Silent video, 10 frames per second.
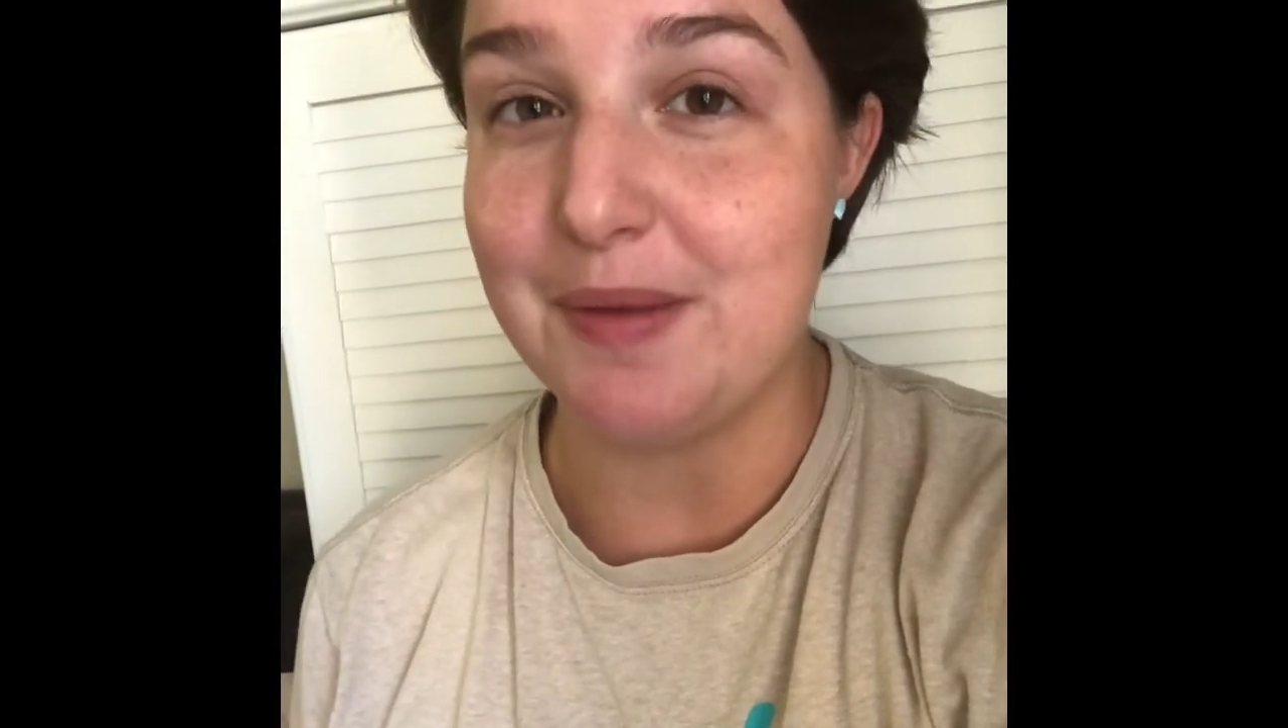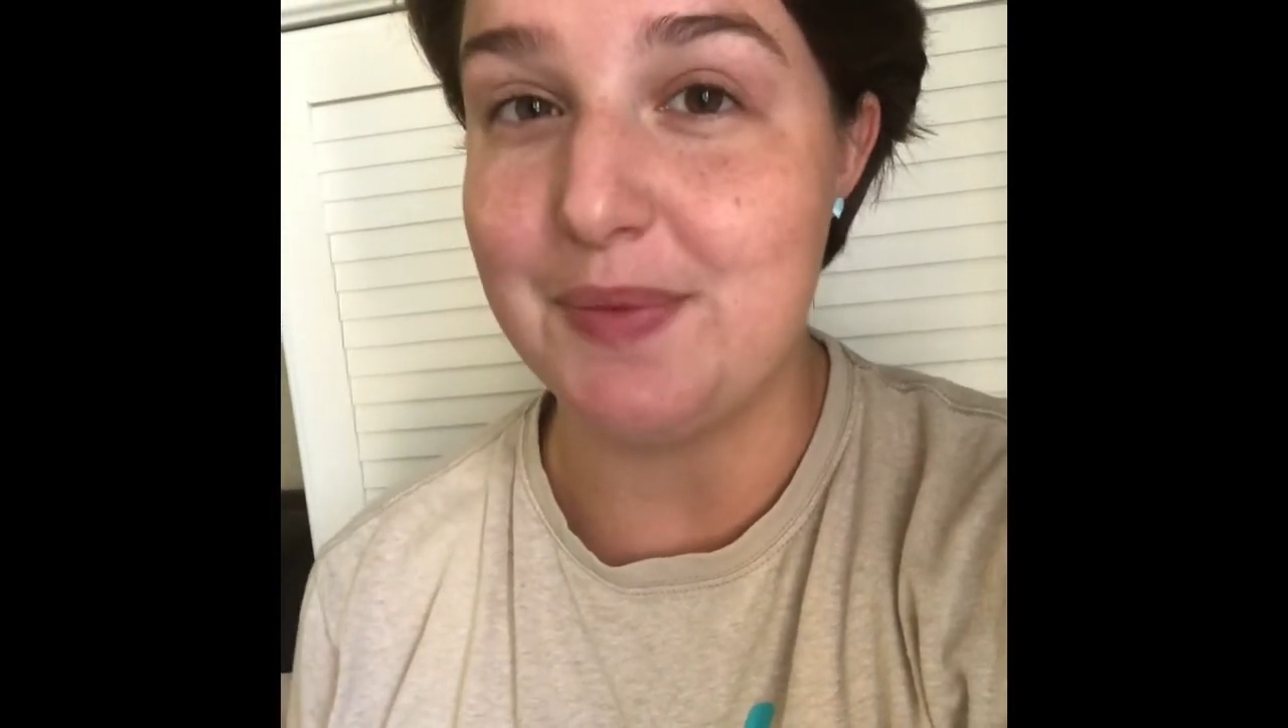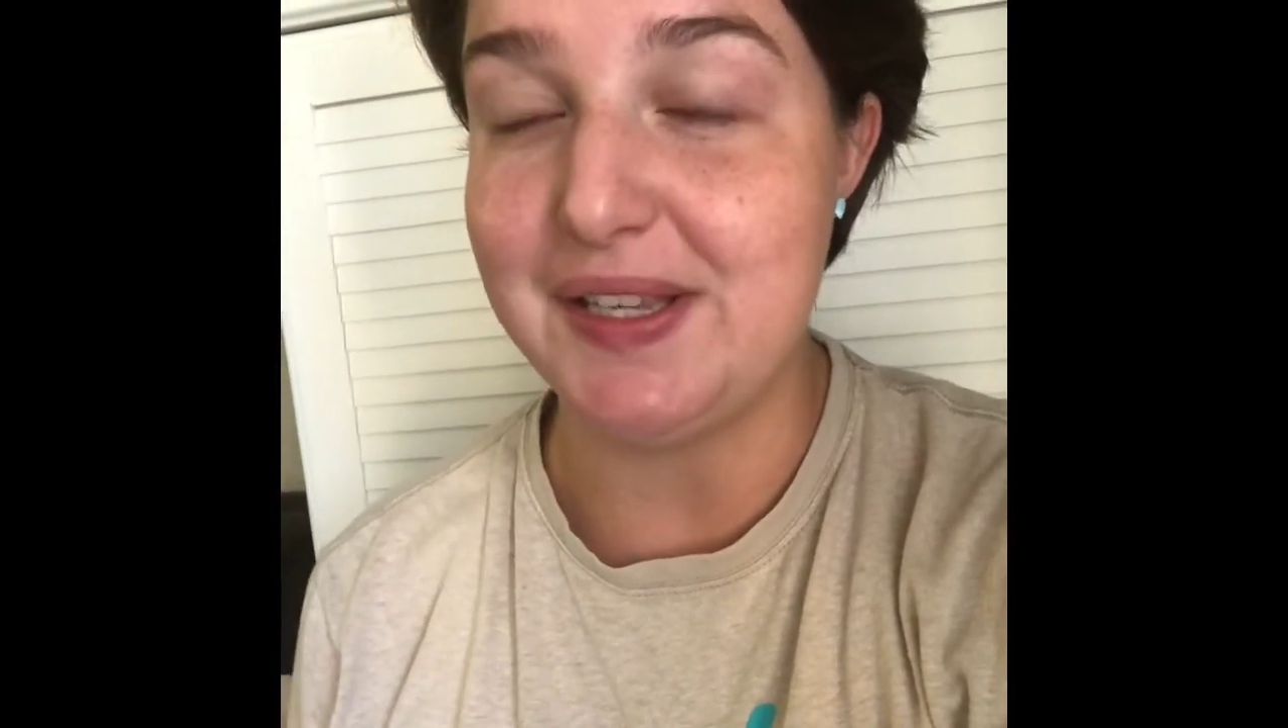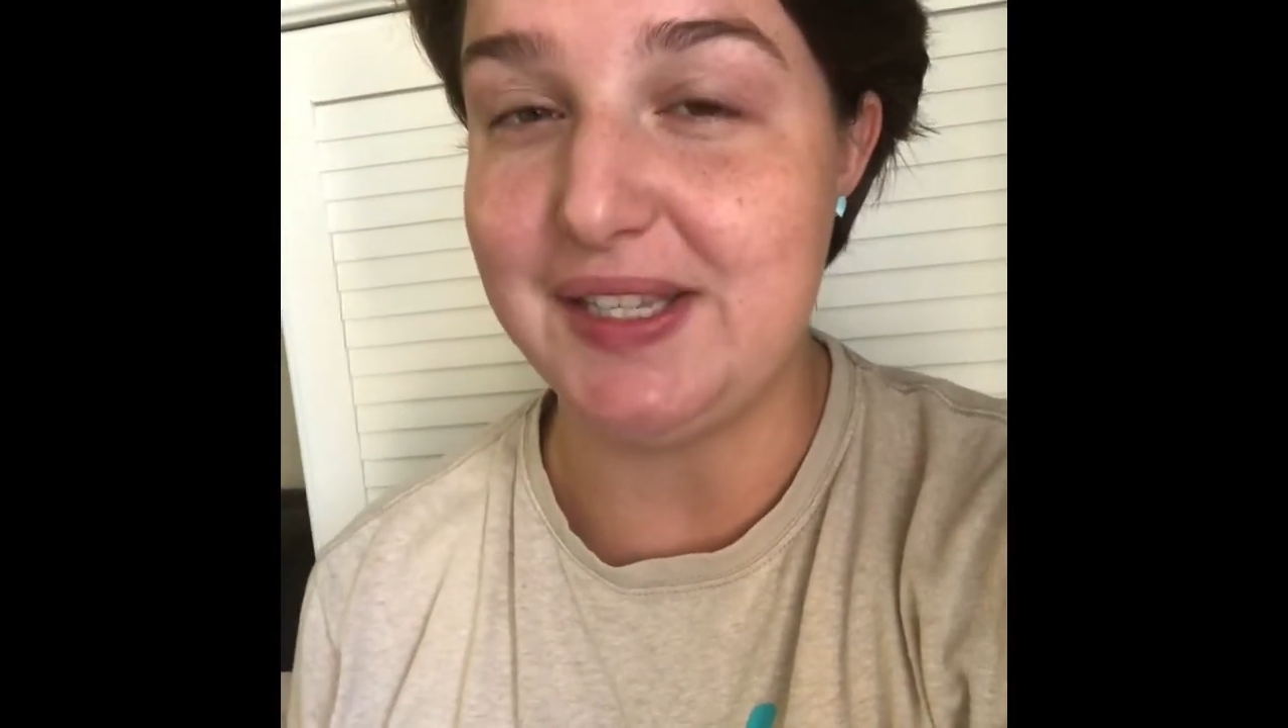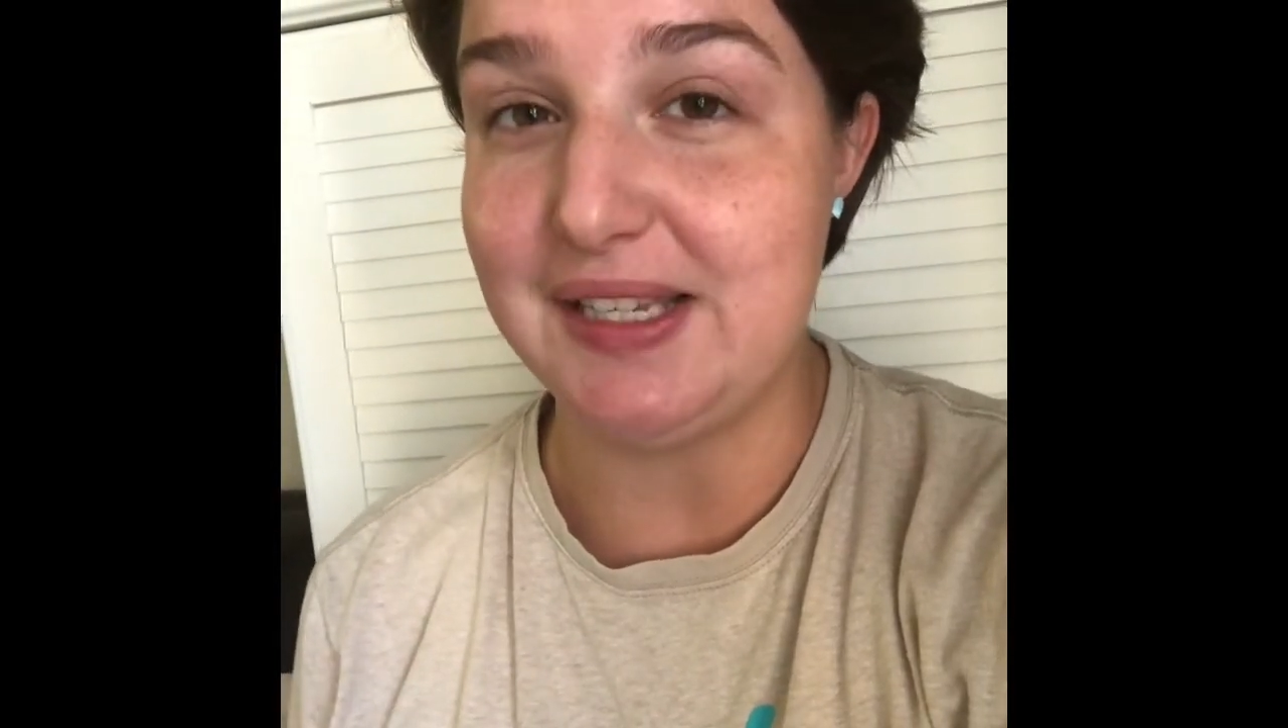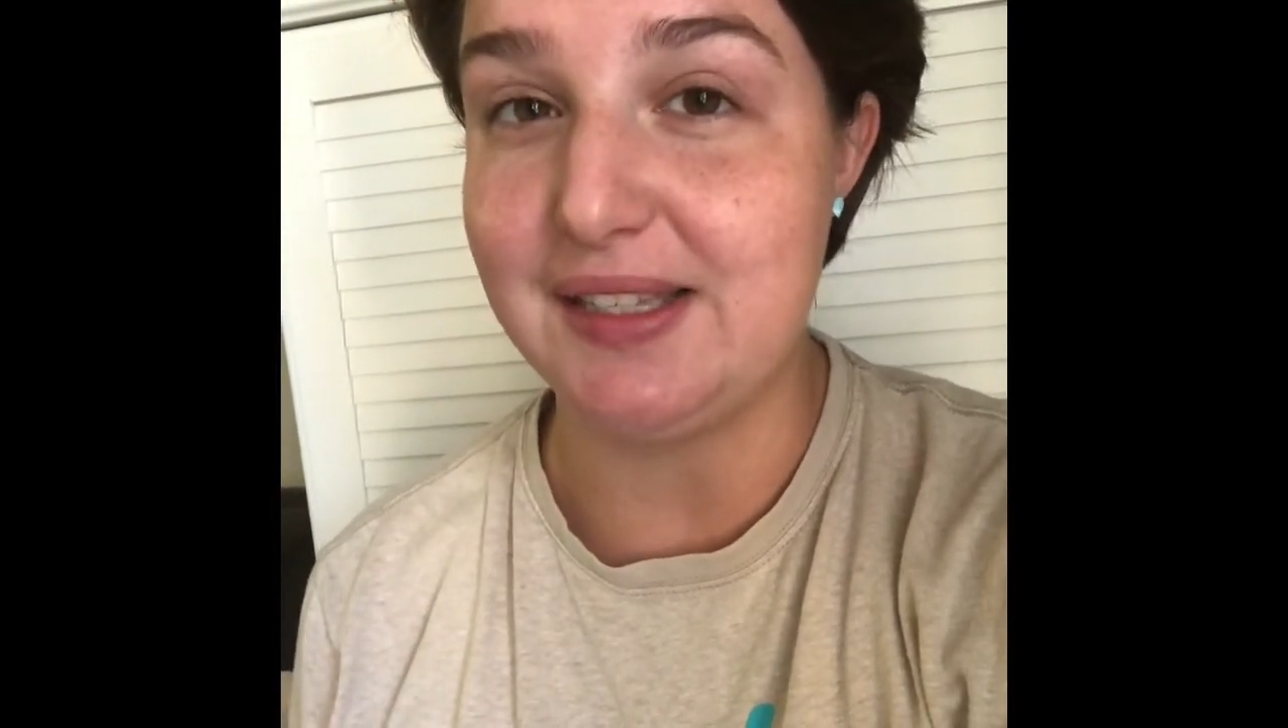busy